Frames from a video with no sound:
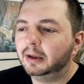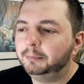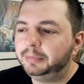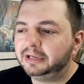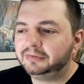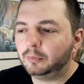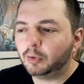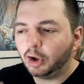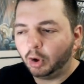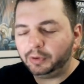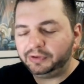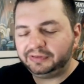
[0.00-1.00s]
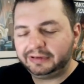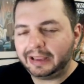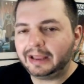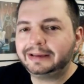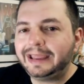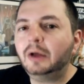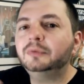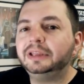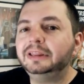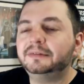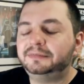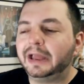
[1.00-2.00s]
because I want to always count
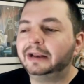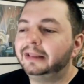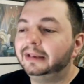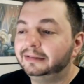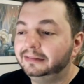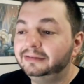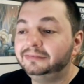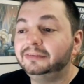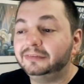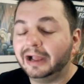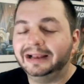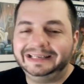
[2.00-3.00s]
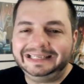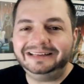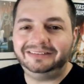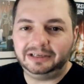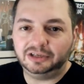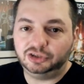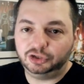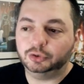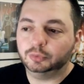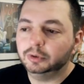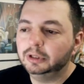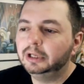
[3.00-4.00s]
in the fact that this is not easy to
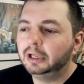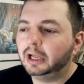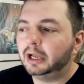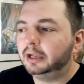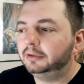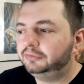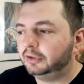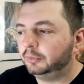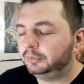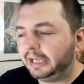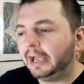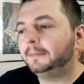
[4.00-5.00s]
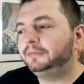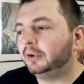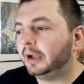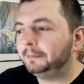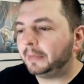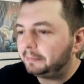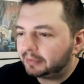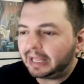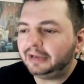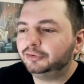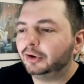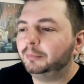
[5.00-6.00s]
do. So yeah, so I'm
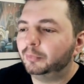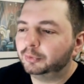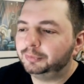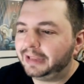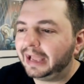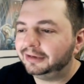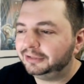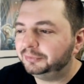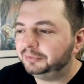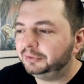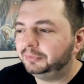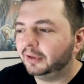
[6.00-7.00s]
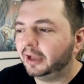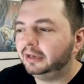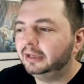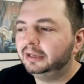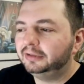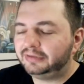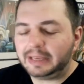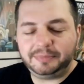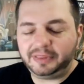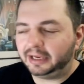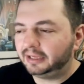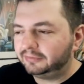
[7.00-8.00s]
glad you're on board with that, and you thought same
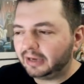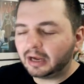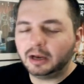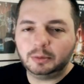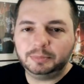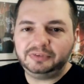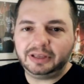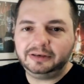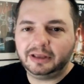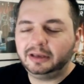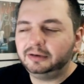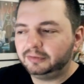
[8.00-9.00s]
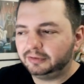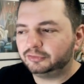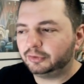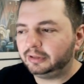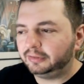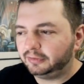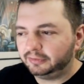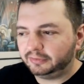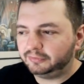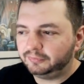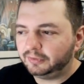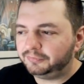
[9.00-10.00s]
thing. It's not 100% done, the trailer,
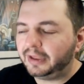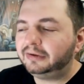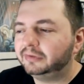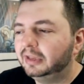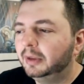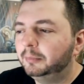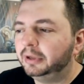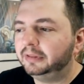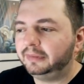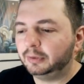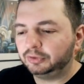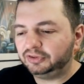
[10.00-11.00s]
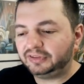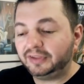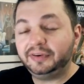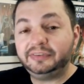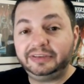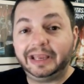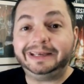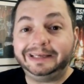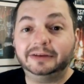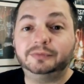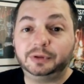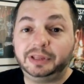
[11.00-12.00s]
the effects, but they were just giving us the
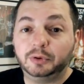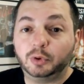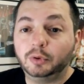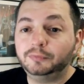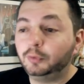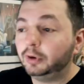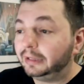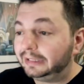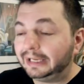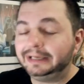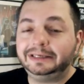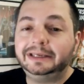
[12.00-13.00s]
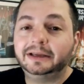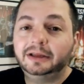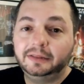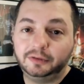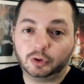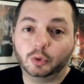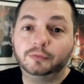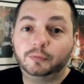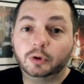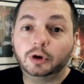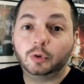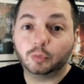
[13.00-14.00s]
idea of what they were going for, and the idea they're going
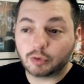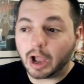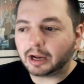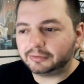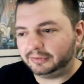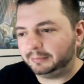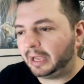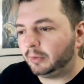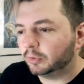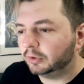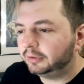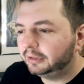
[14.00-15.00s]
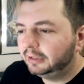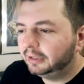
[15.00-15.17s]
for rocks in my world.